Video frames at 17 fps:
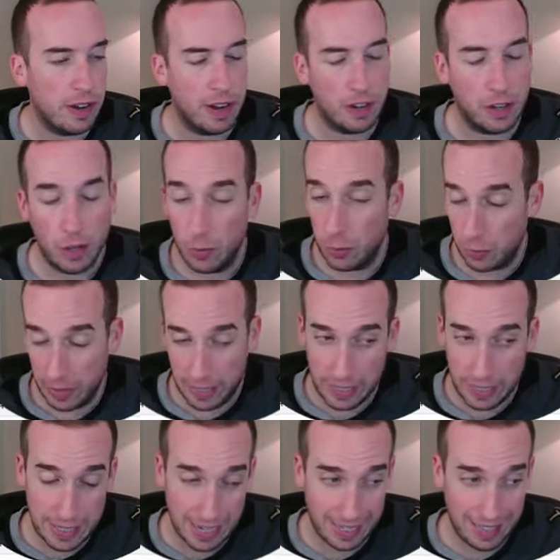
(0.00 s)
where you got to go and
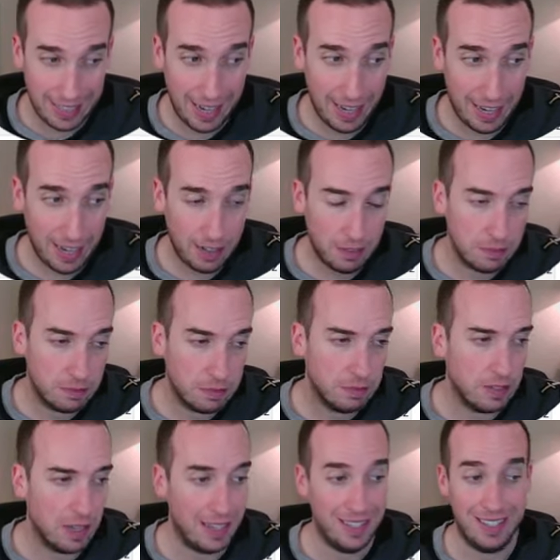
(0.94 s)
read the 10K
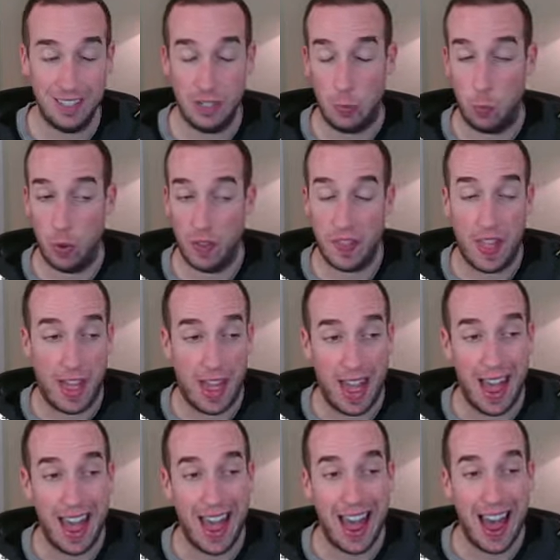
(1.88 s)
and see what
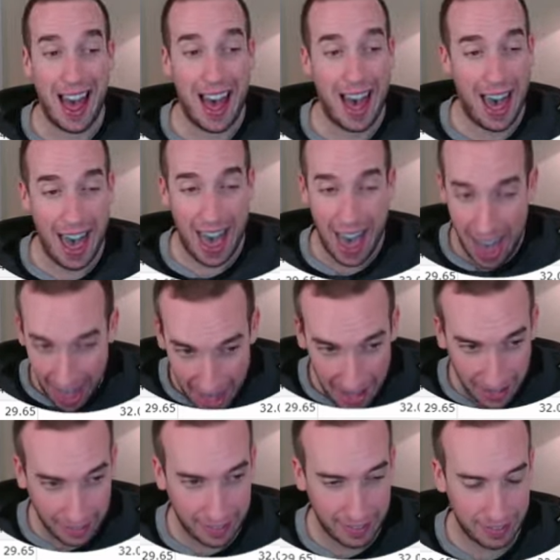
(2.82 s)
the
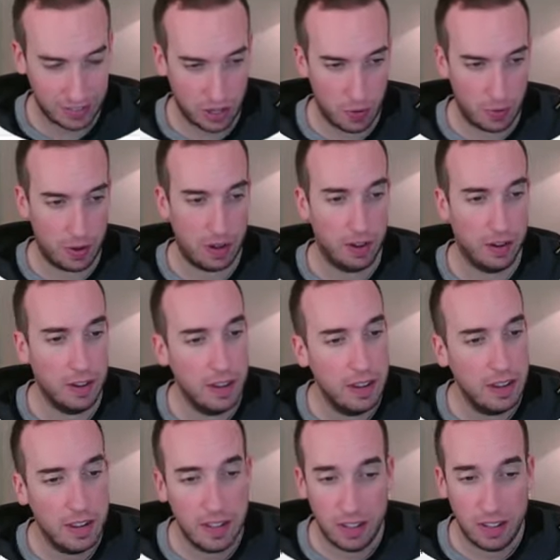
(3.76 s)
heck is going on.
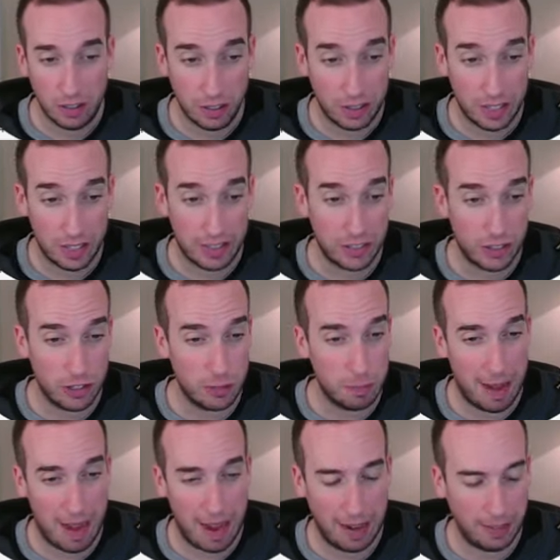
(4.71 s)
Look, it's
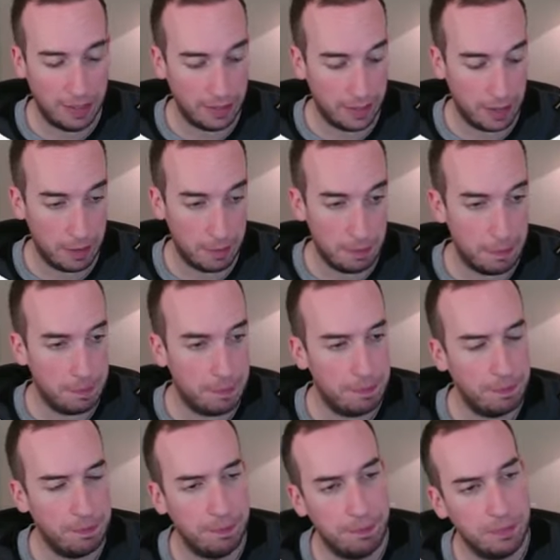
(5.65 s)
just piling up.
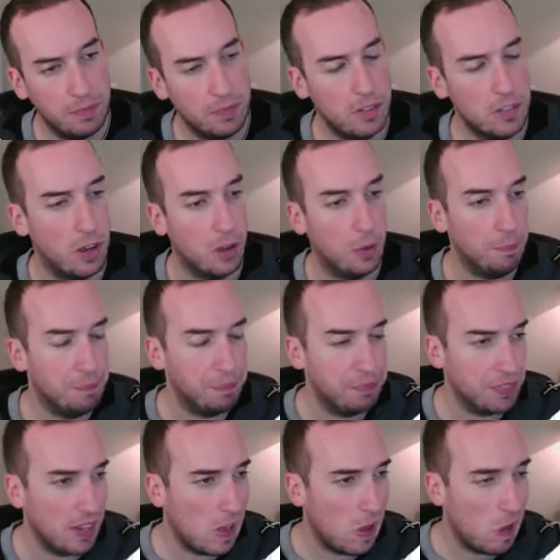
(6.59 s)
So